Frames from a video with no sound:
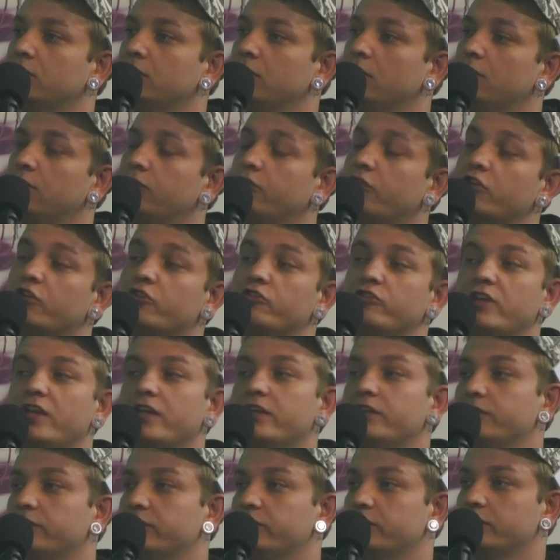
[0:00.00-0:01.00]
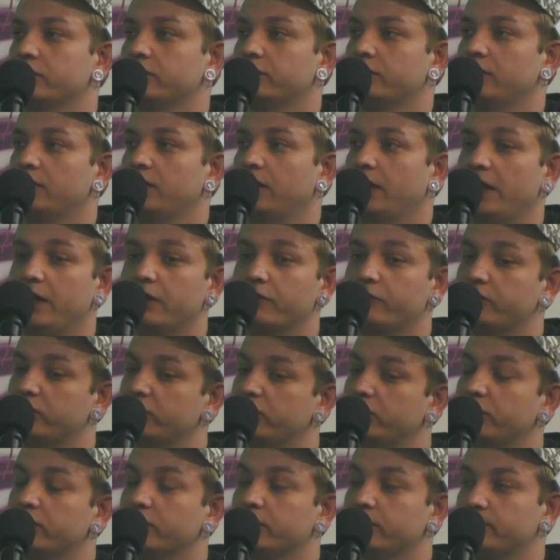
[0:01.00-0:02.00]
for creatives in
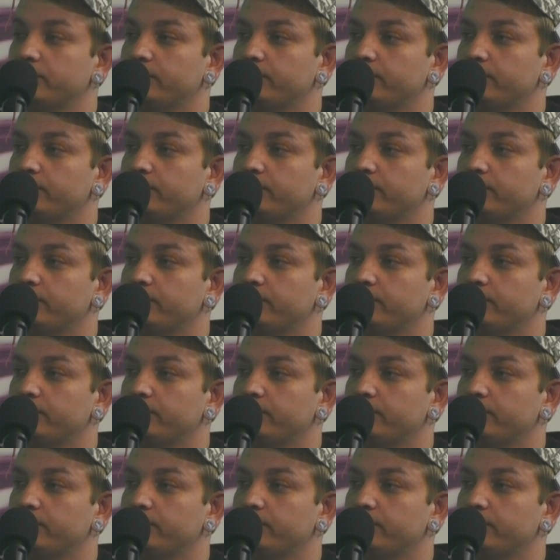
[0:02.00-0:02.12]
Virginia.